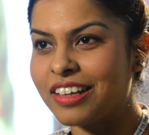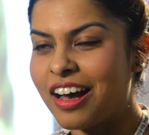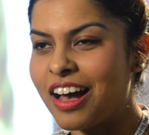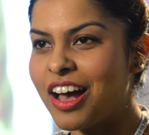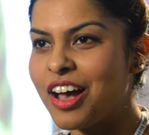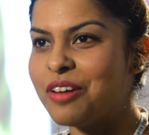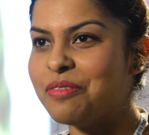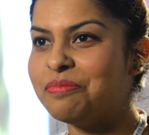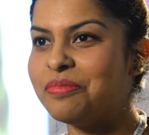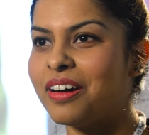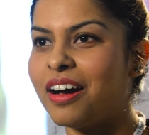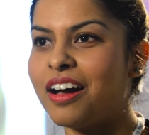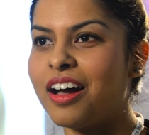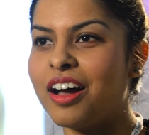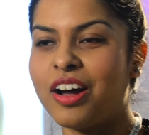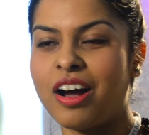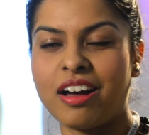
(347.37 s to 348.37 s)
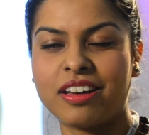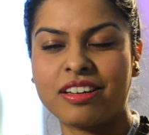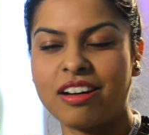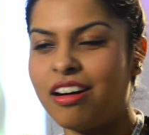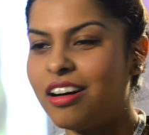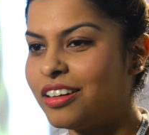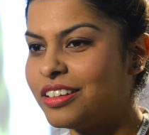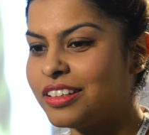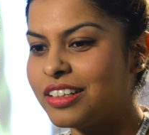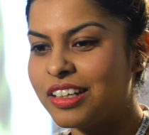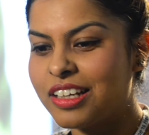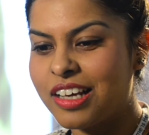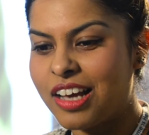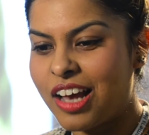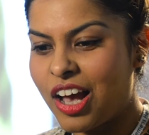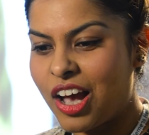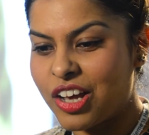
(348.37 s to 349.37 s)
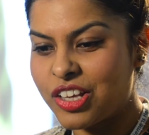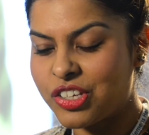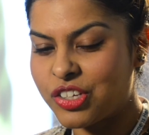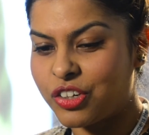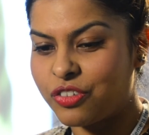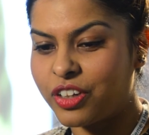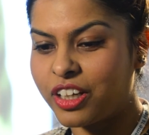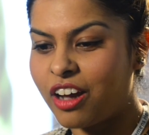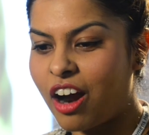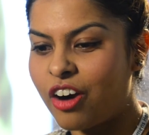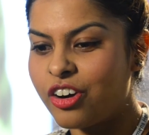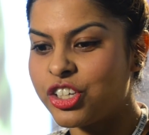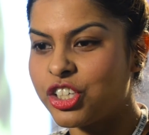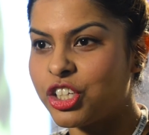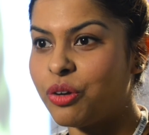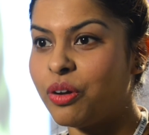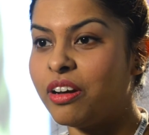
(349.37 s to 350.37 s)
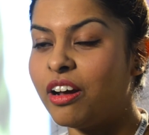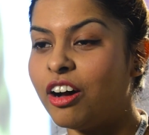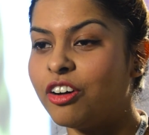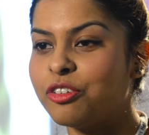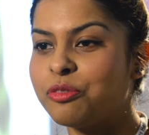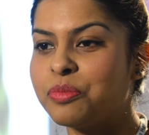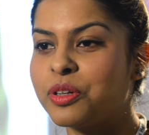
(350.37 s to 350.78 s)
I can't sort of encourage you enough,